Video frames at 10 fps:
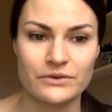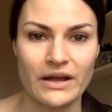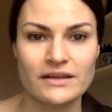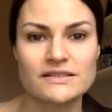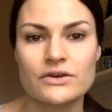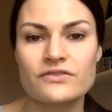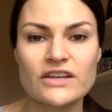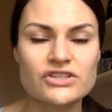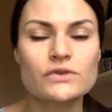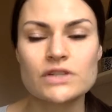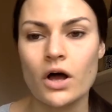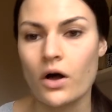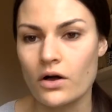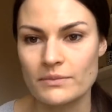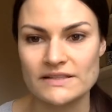Okay, so if they chose
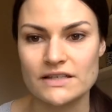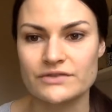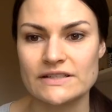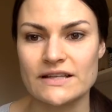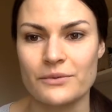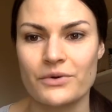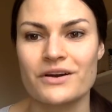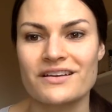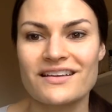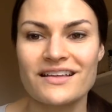calm as the reset word,